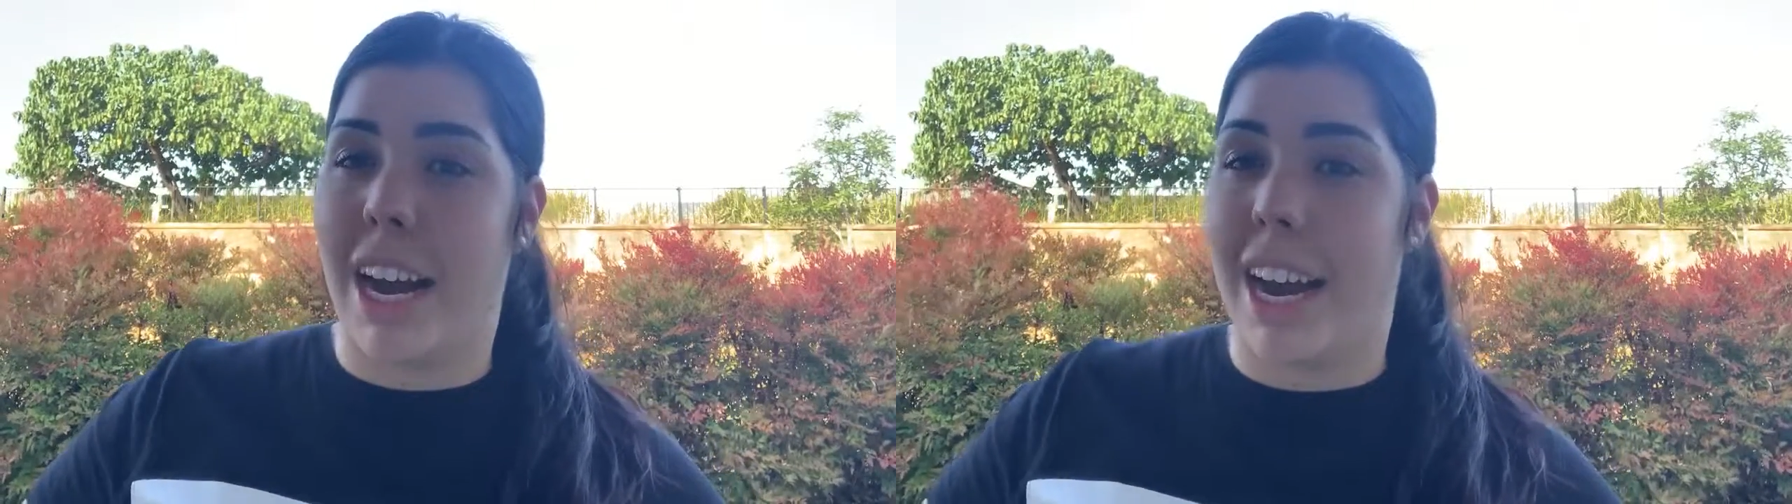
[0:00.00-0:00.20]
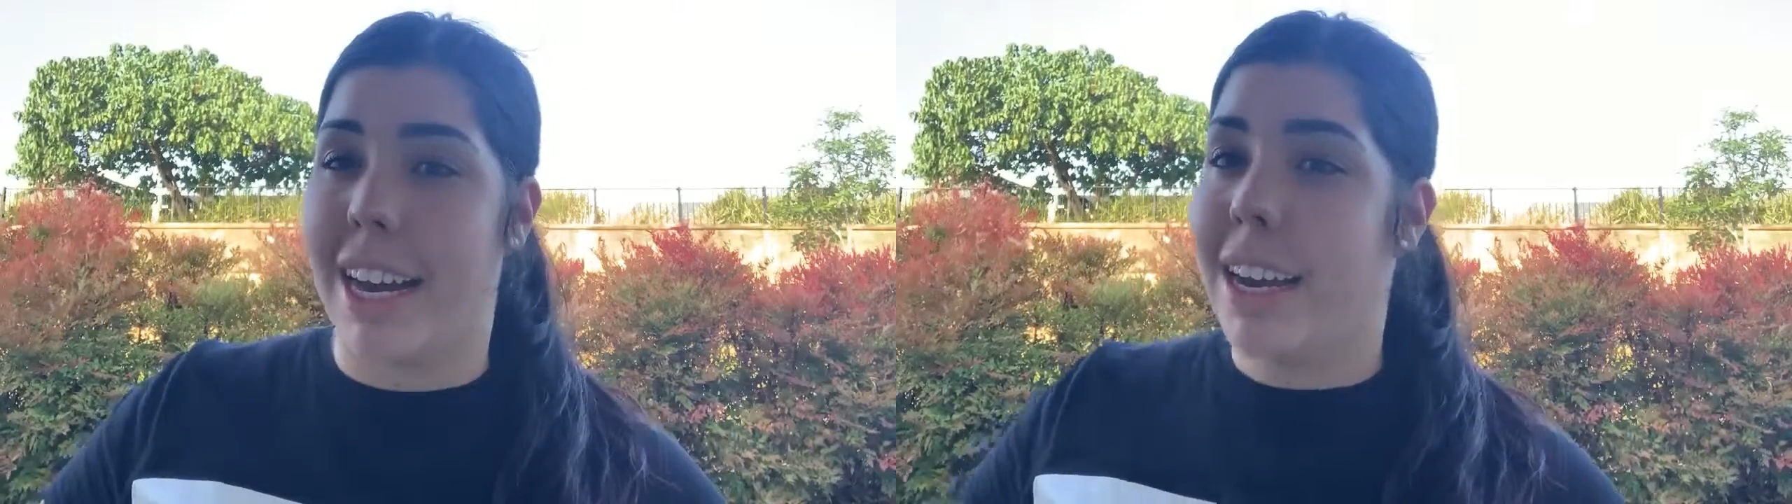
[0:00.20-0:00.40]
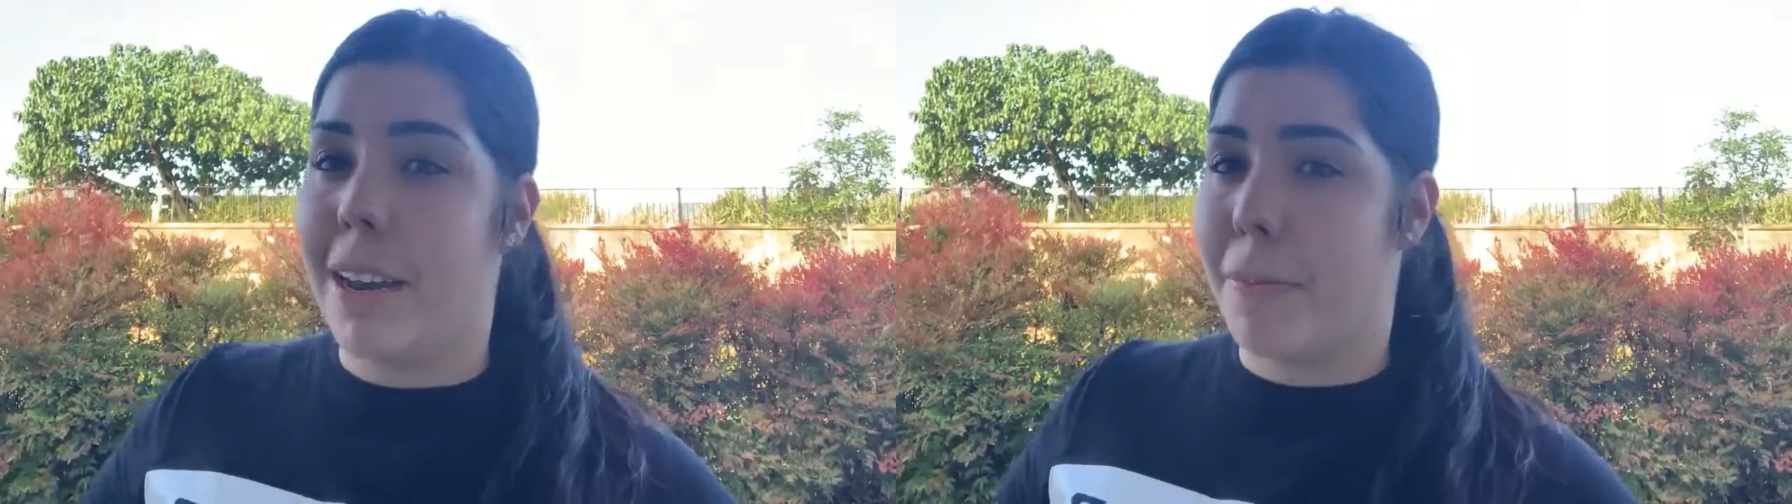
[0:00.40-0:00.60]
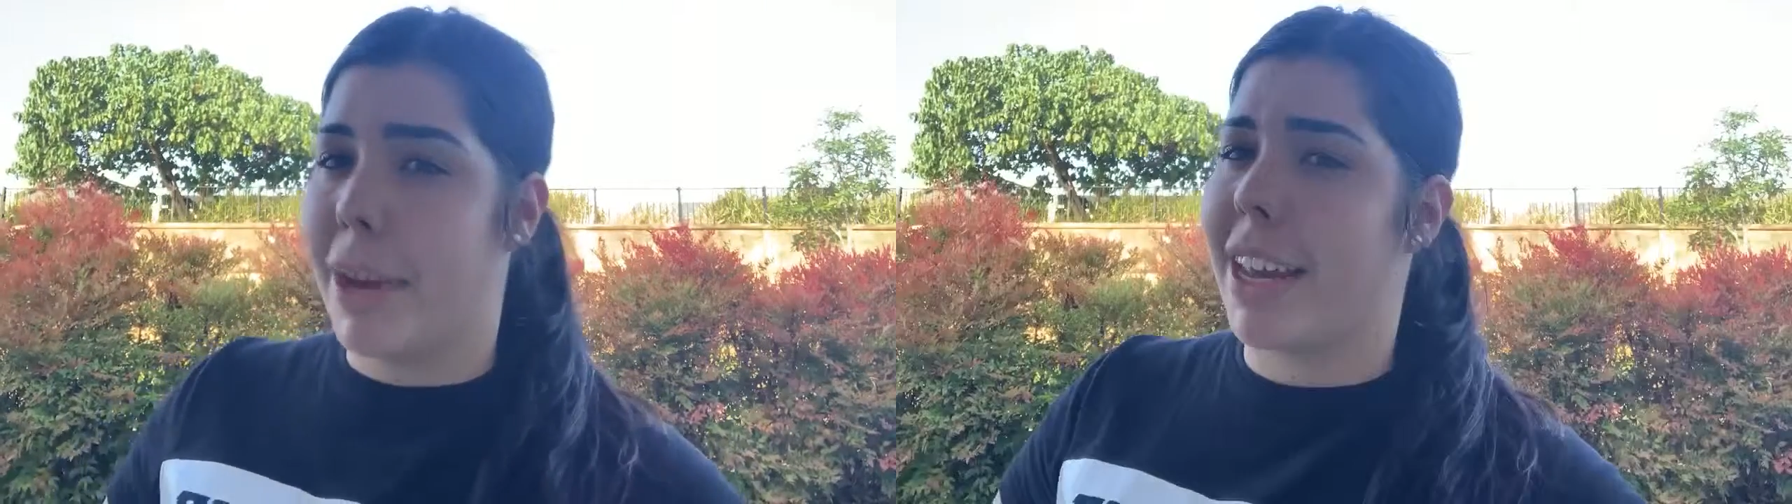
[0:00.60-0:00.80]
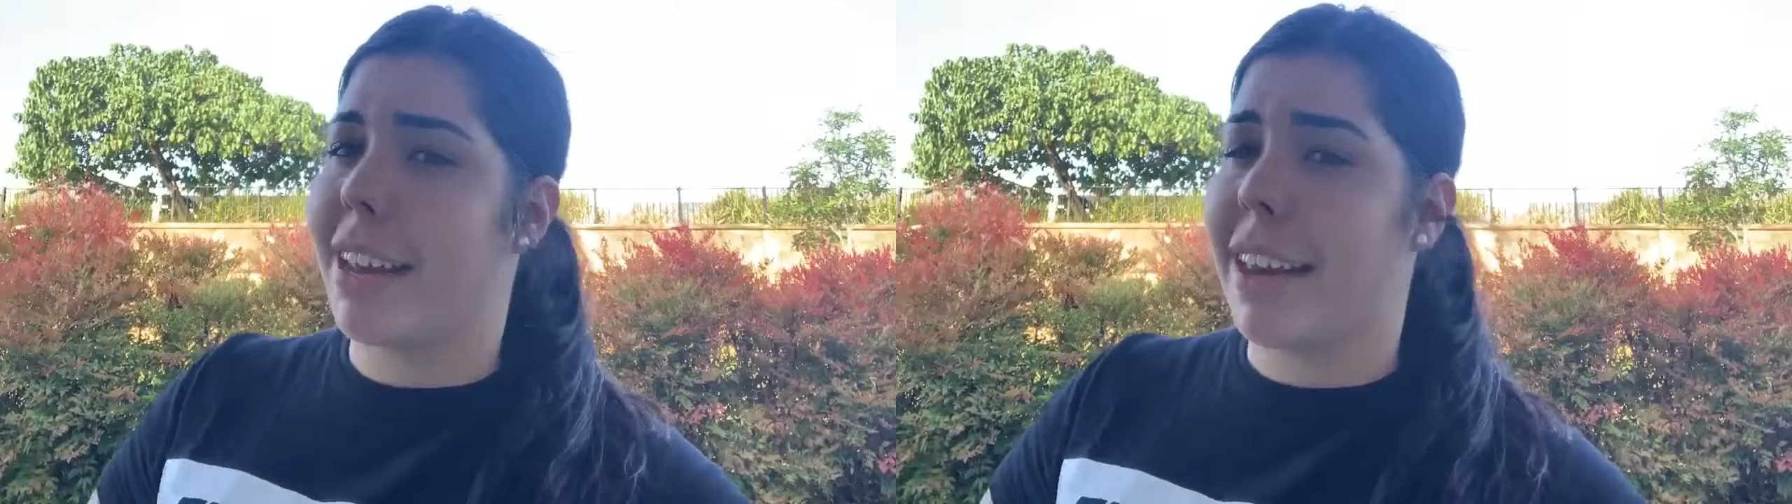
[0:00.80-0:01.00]
I
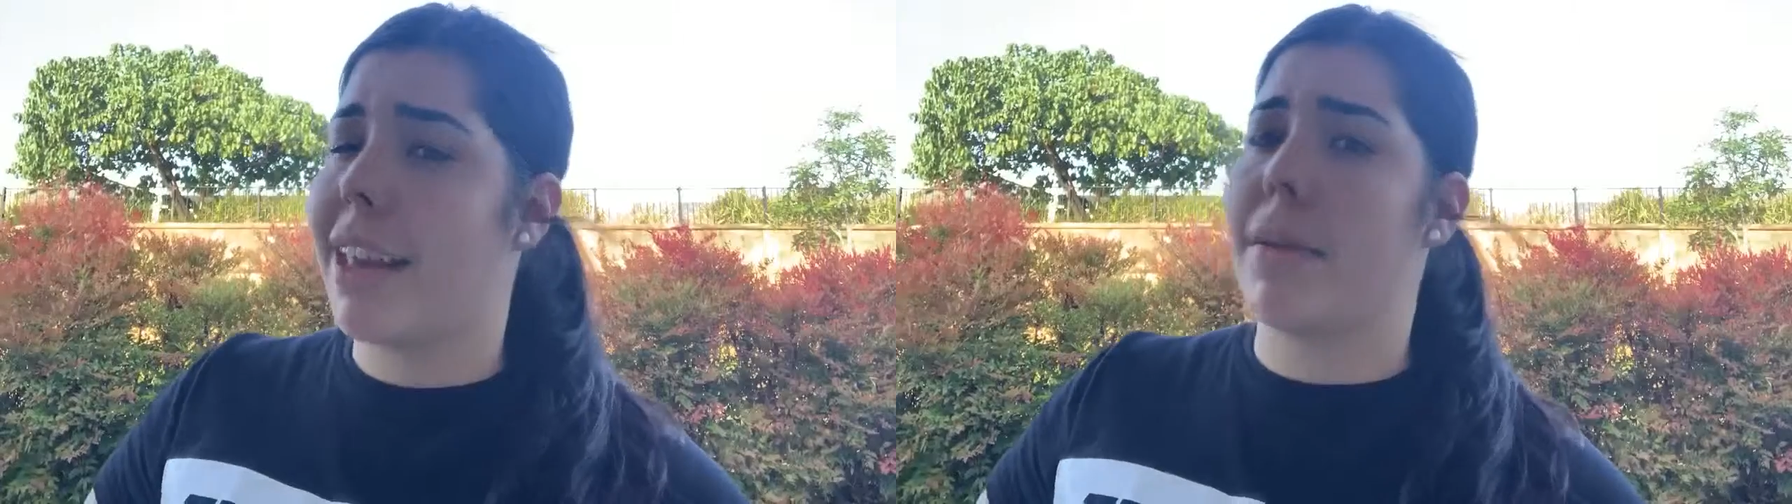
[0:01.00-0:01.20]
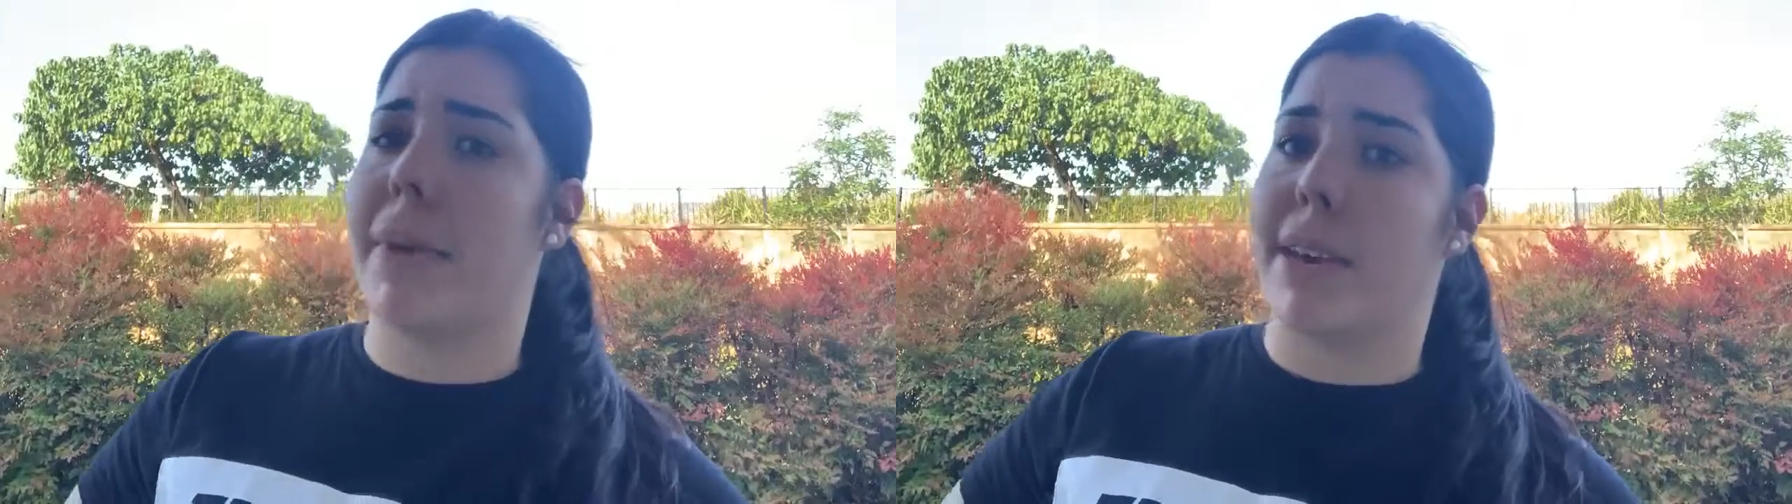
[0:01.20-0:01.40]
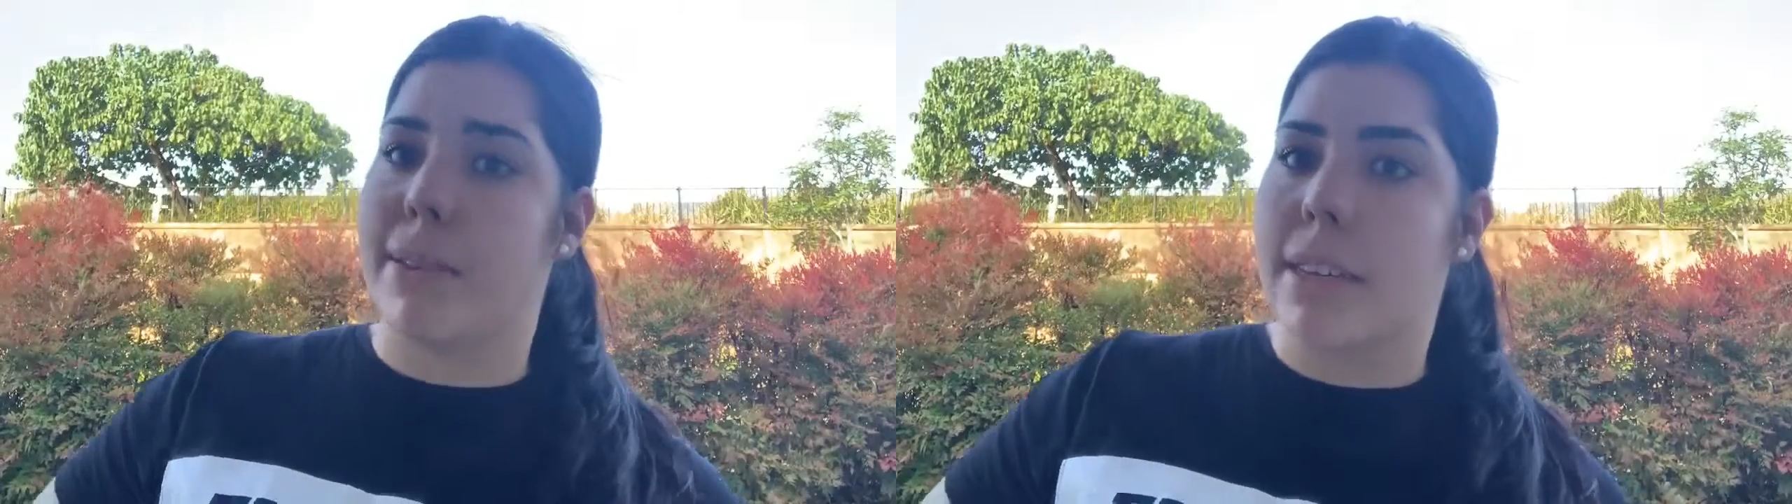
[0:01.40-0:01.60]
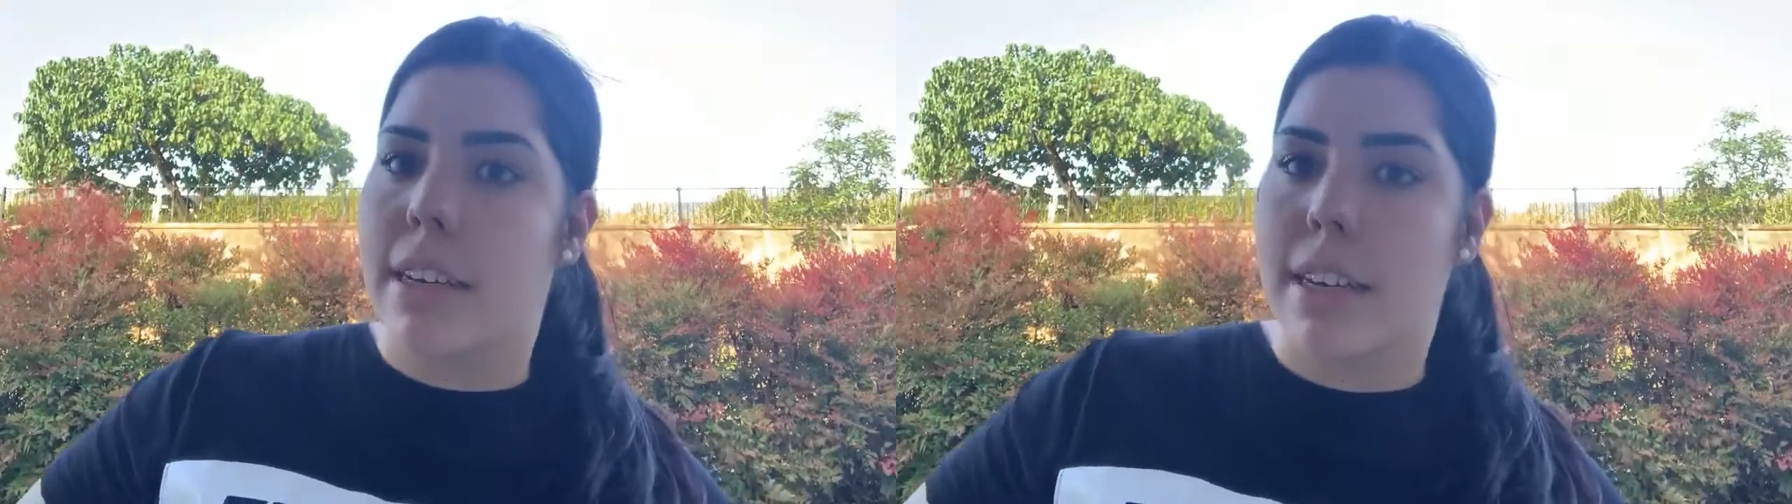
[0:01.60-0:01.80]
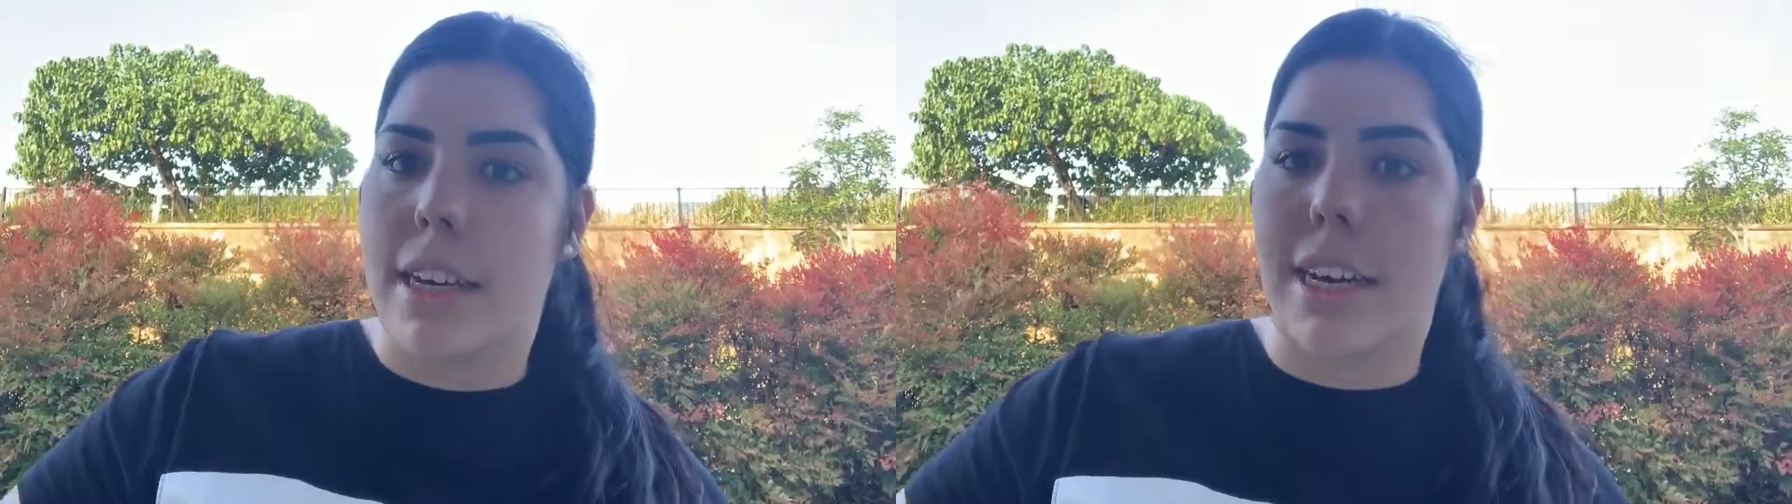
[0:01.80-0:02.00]
make killer meals.